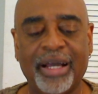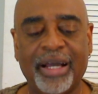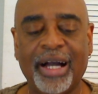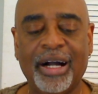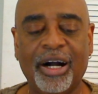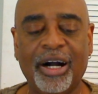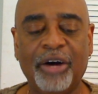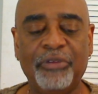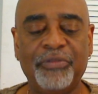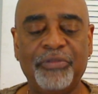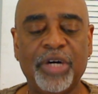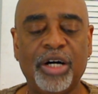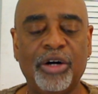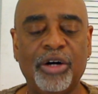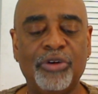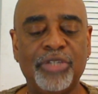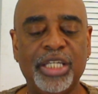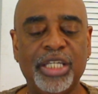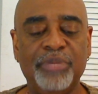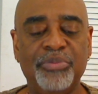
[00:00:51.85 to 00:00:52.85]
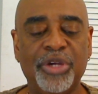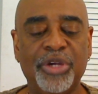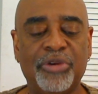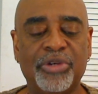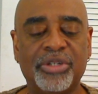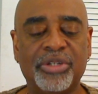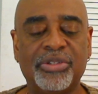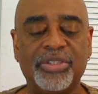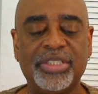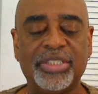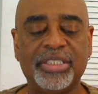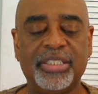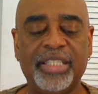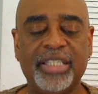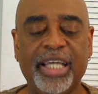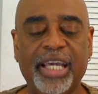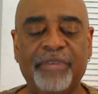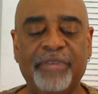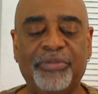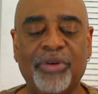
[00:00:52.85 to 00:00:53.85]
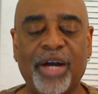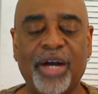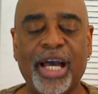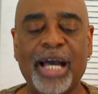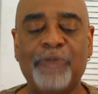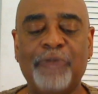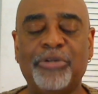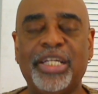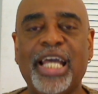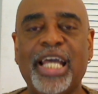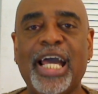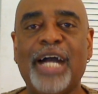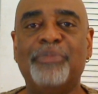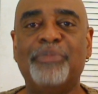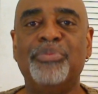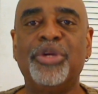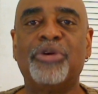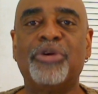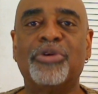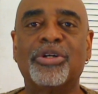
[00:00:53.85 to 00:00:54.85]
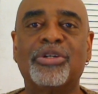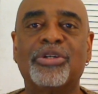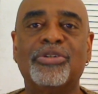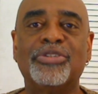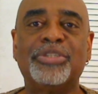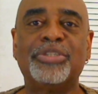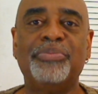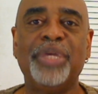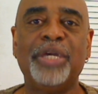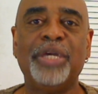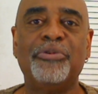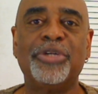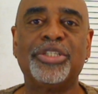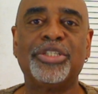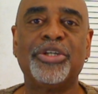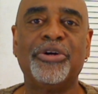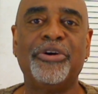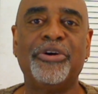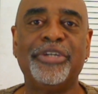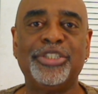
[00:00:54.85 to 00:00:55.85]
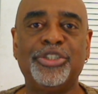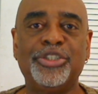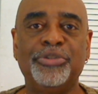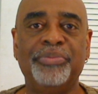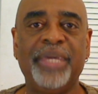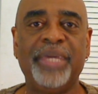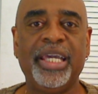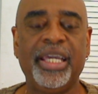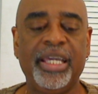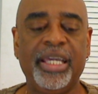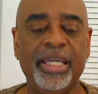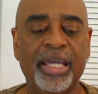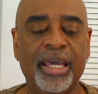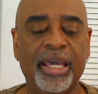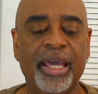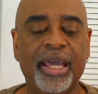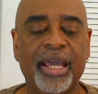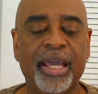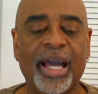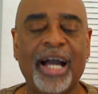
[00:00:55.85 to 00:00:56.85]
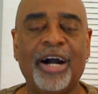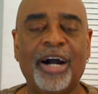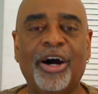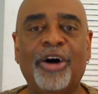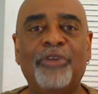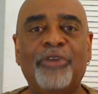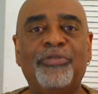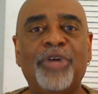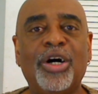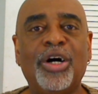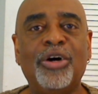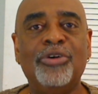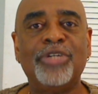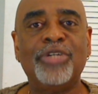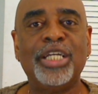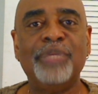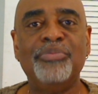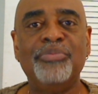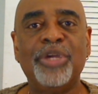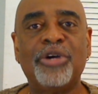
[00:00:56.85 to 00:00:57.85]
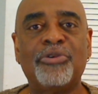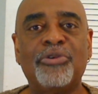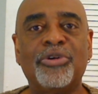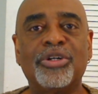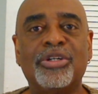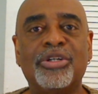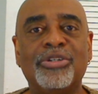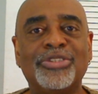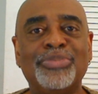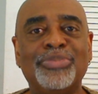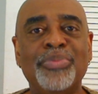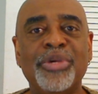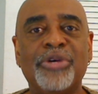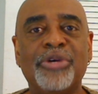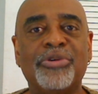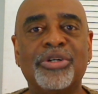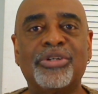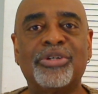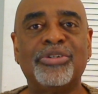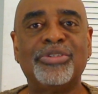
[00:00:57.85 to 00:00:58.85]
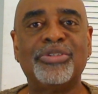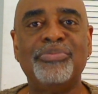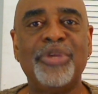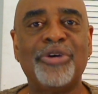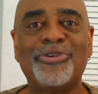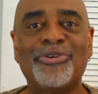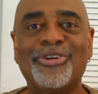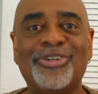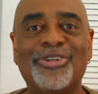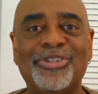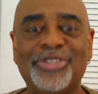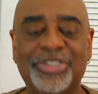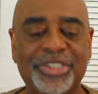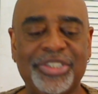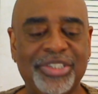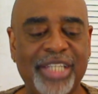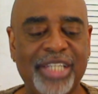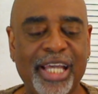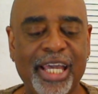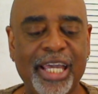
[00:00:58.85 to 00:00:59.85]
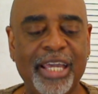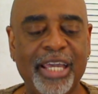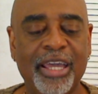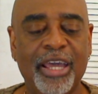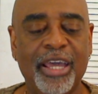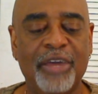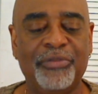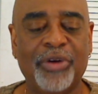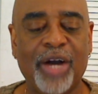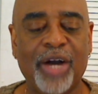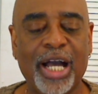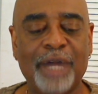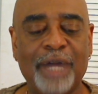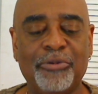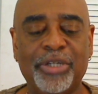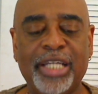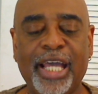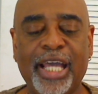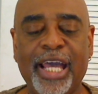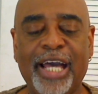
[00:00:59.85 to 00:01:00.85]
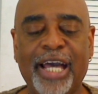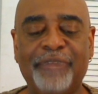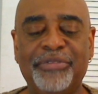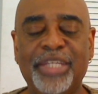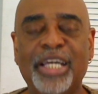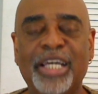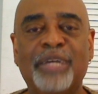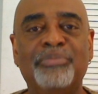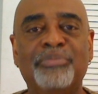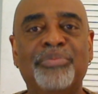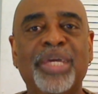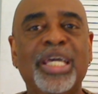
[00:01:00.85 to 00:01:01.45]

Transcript: I offer only miracles today for I would have miracles be returned to me. I offer only miracles, miracles, miracles today for I would have them